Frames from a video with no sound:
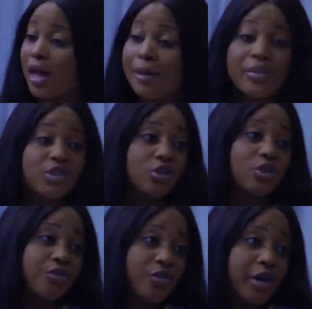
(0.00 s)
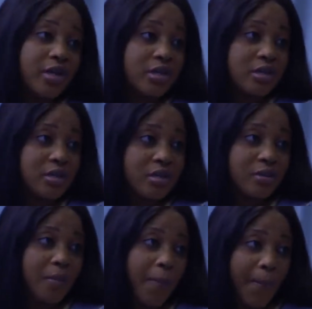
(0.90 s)
I made jollof rice.
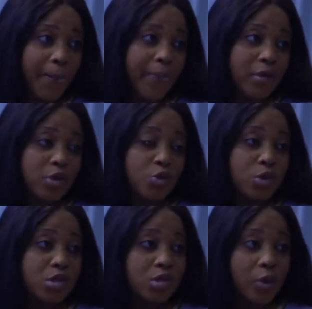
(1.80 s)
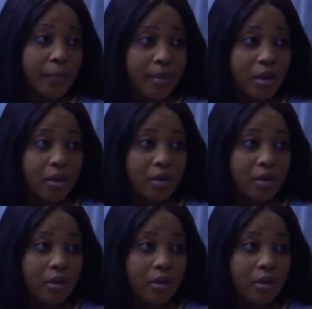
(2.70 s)
Do you want some?